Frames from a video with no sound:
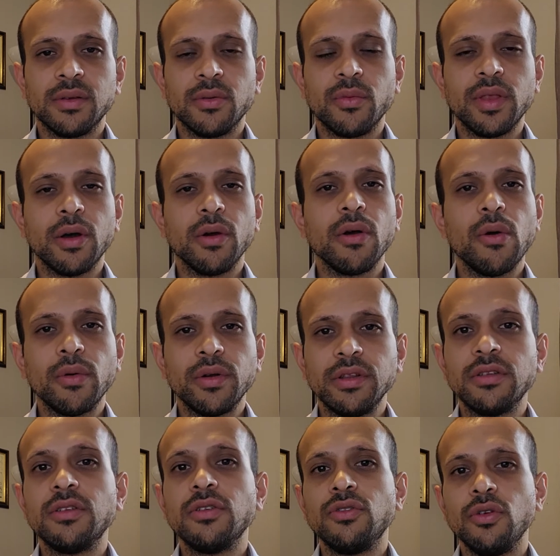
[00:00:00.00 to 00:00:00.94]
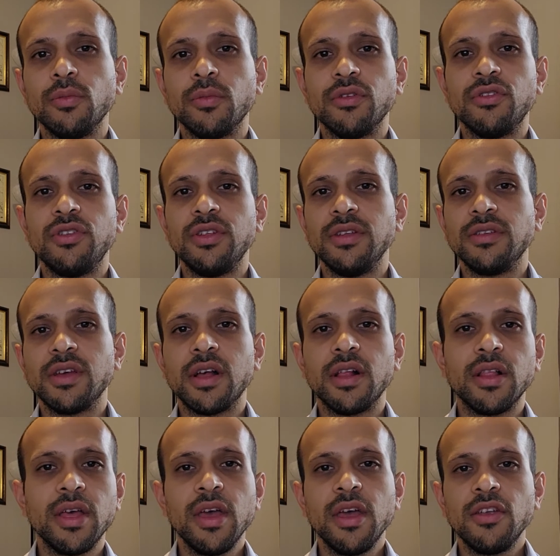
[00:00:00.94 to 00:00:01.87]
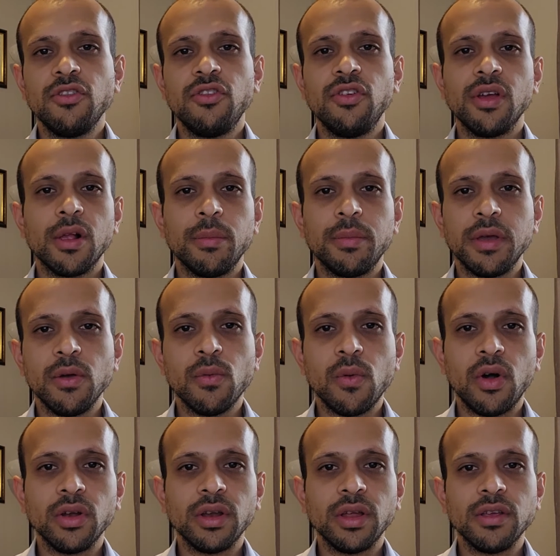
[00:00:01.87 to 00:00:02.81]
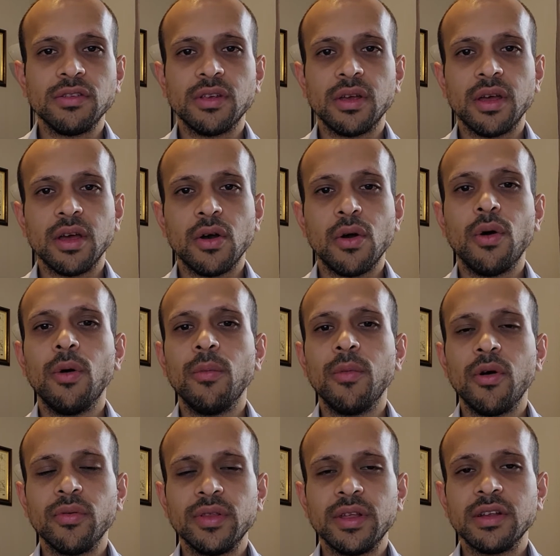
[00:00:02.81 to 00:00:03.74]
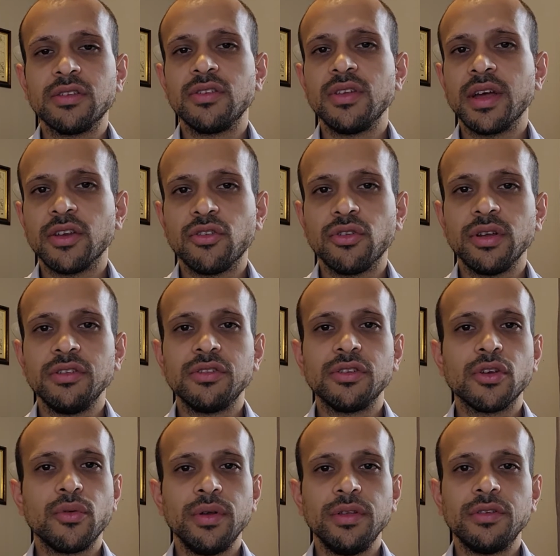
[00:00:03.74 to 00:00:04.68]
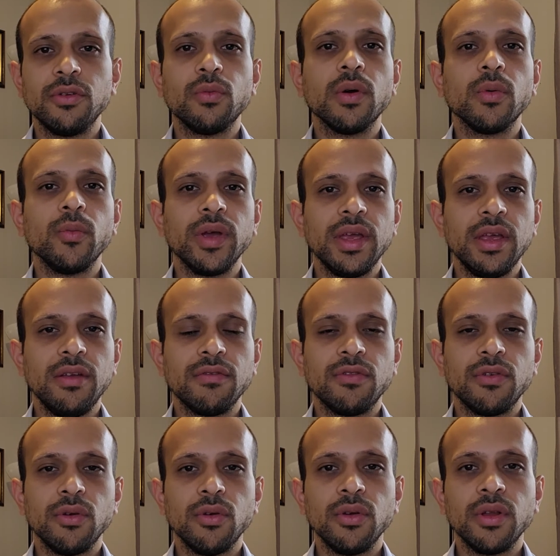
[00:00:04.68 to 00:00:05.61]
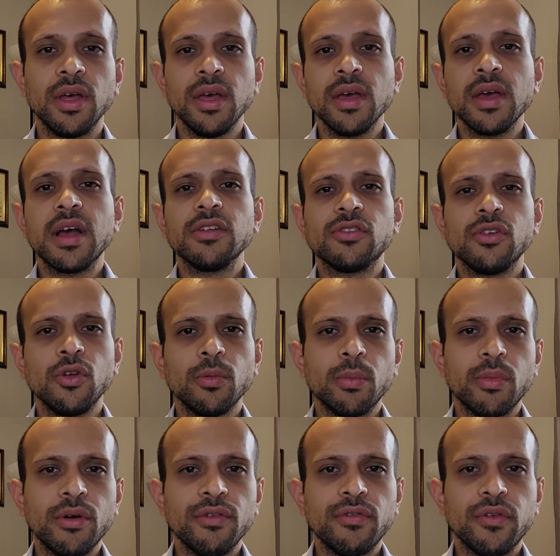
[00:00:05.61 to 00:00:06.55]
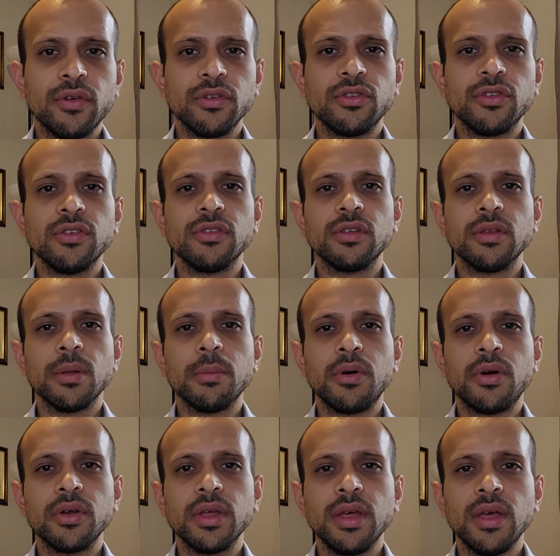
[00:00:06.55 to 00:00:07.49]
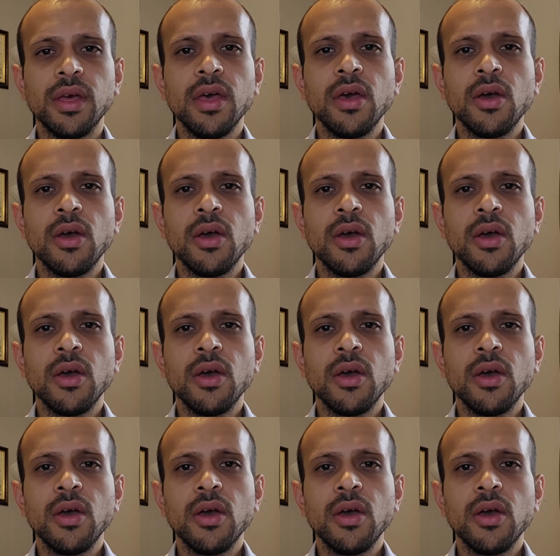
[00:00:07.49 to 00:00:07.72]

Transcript: Without going into too much detail, GLP-1 is a hormone that's naturally secreted when we eat food. It has a number of functions in the body.